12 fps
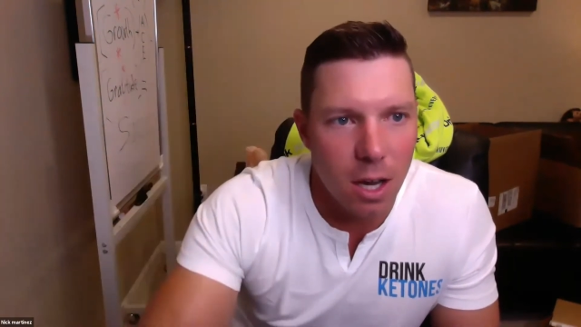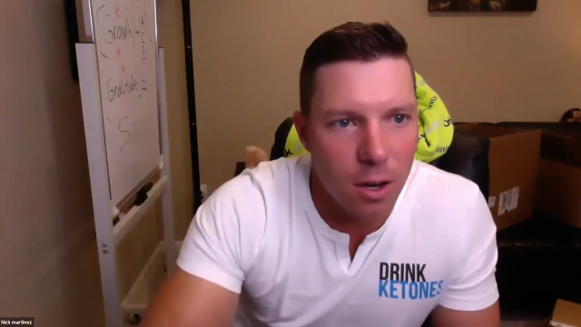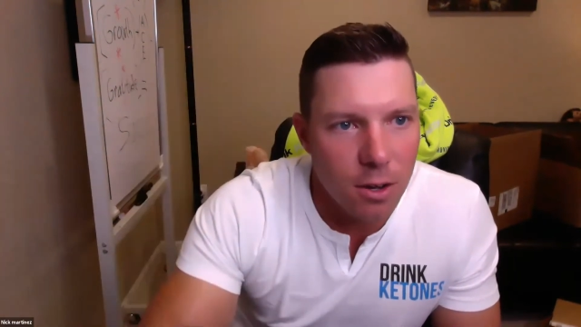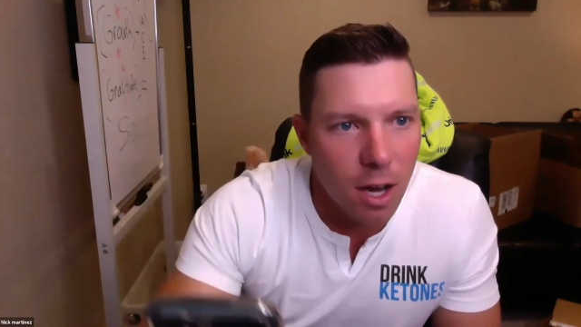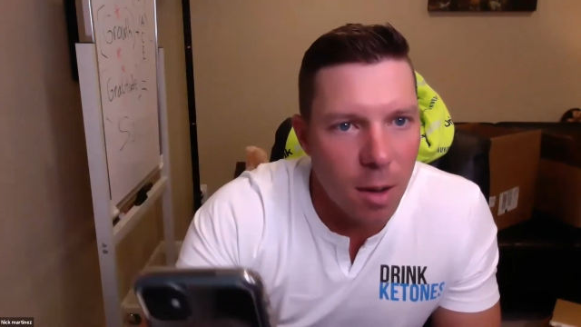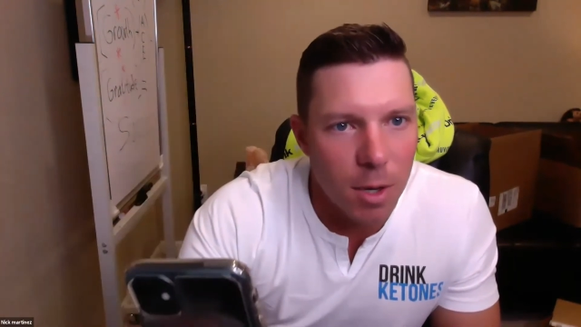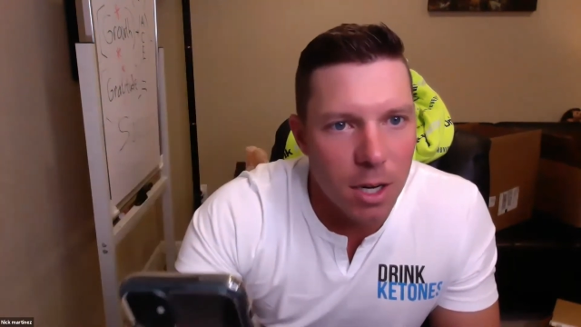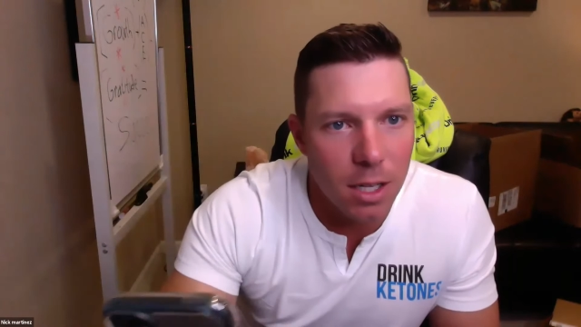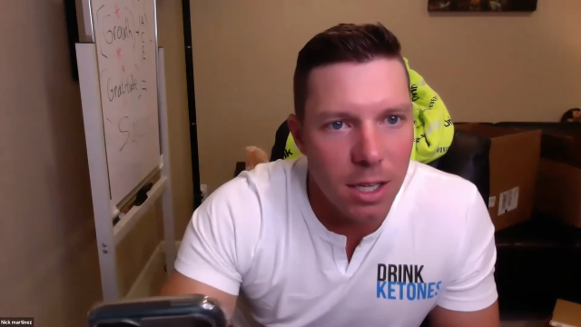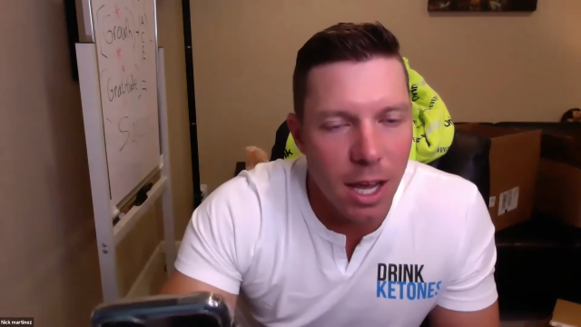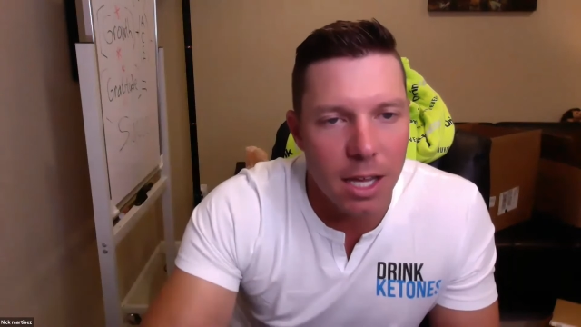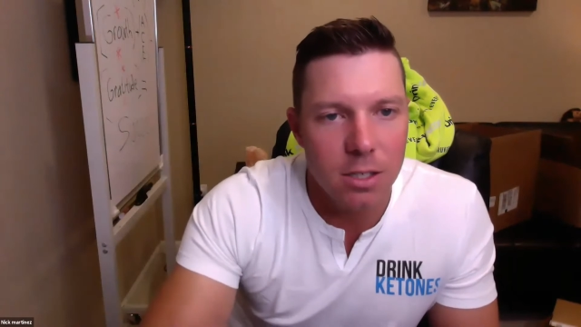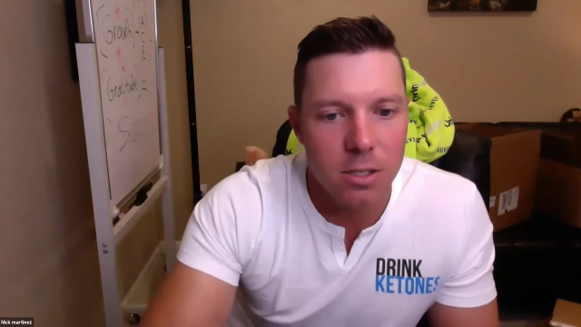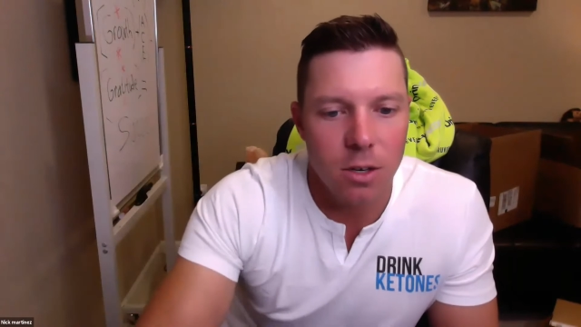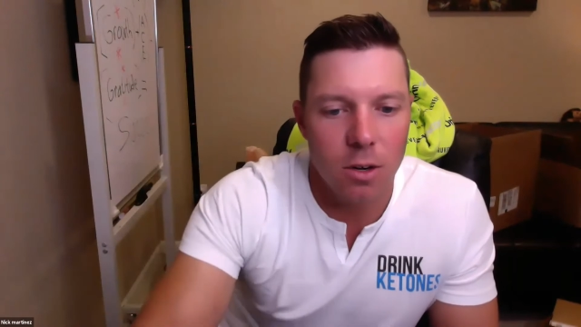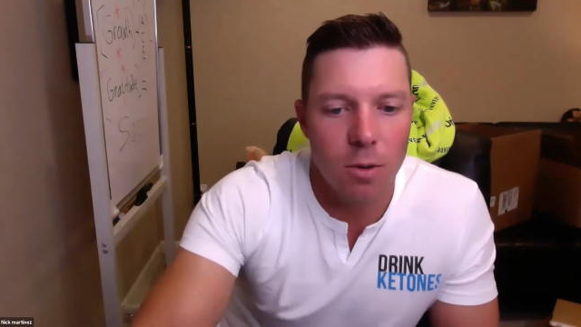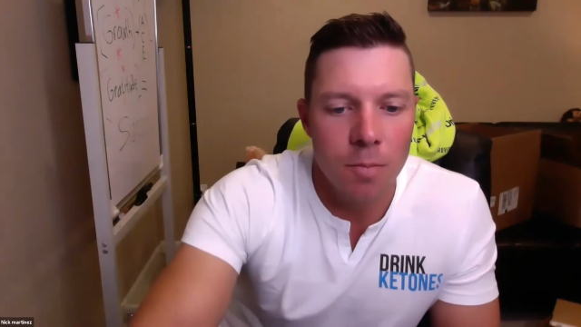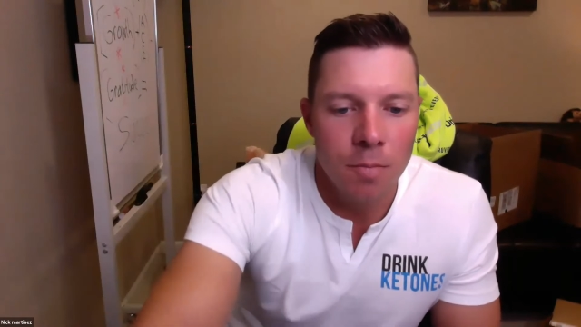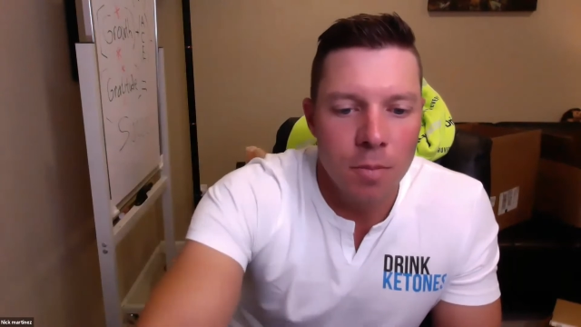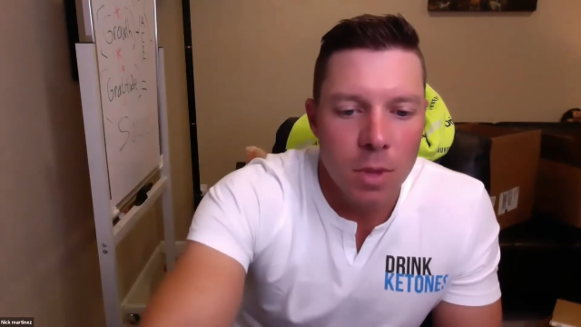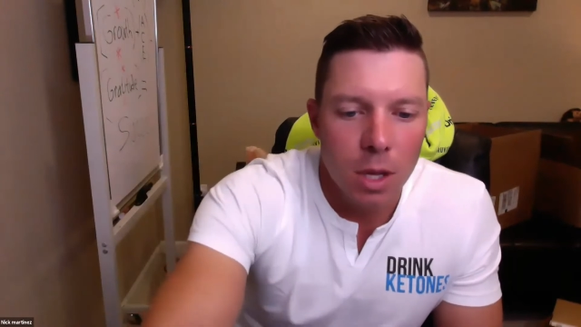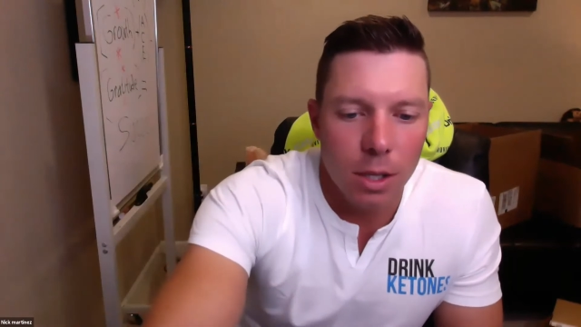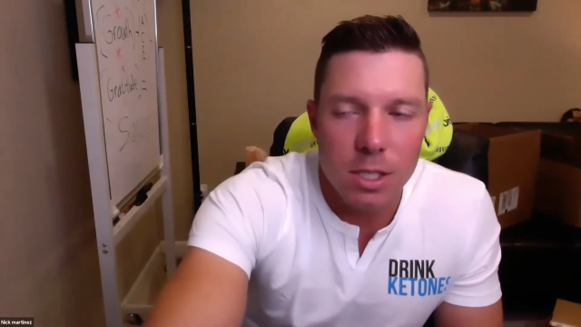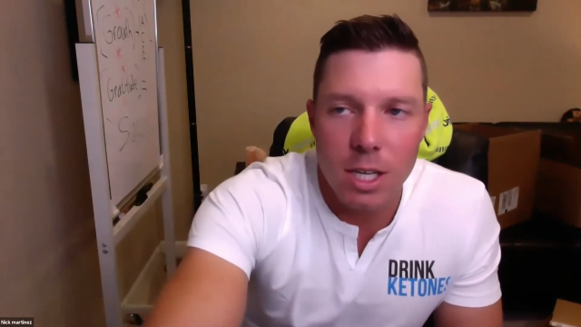I'll comment on that. So
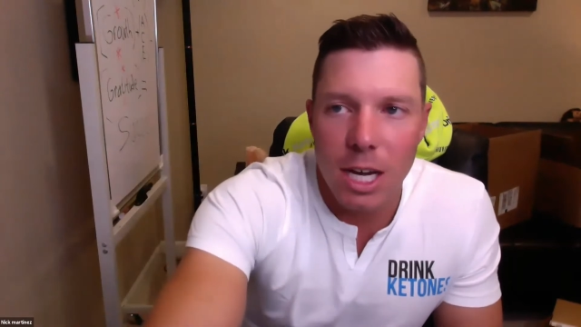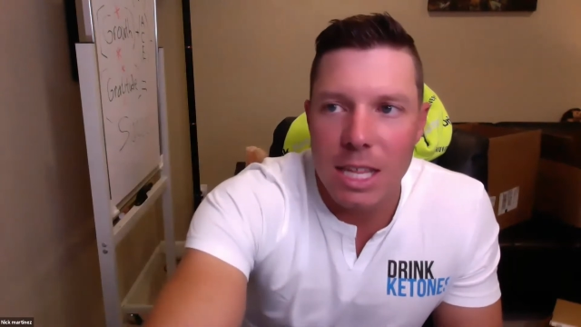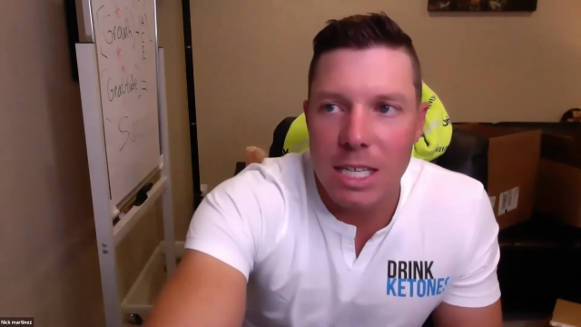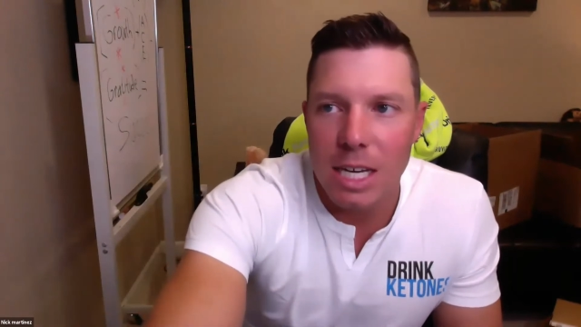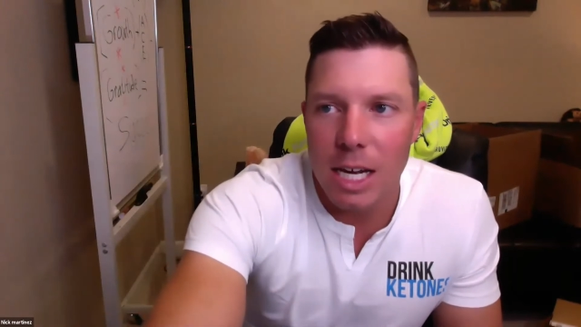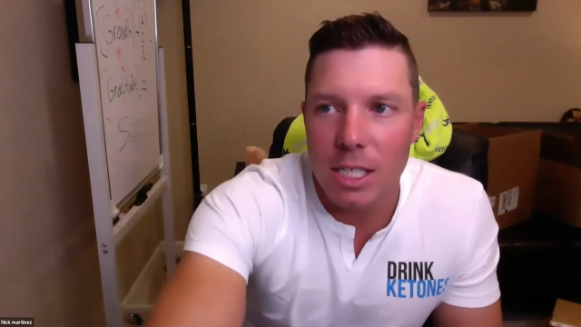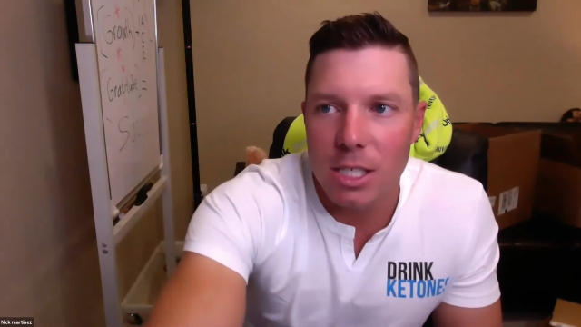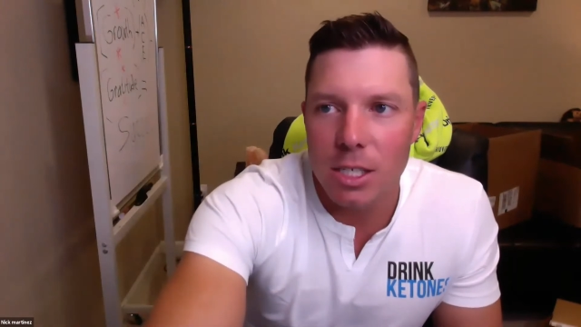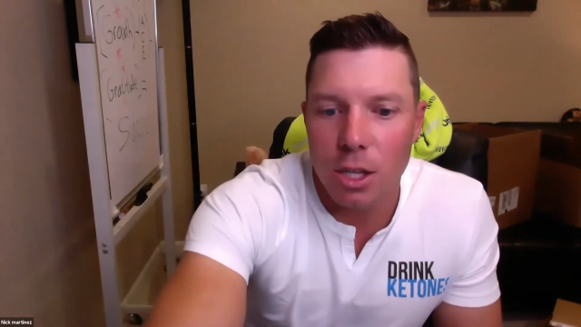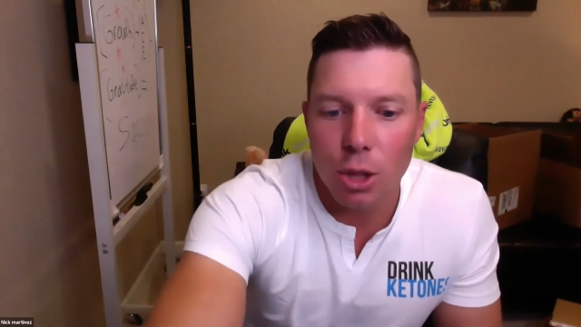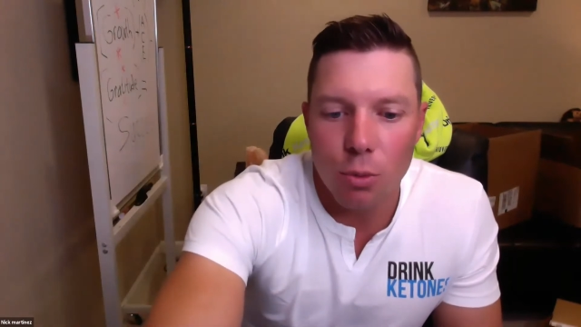let's take the next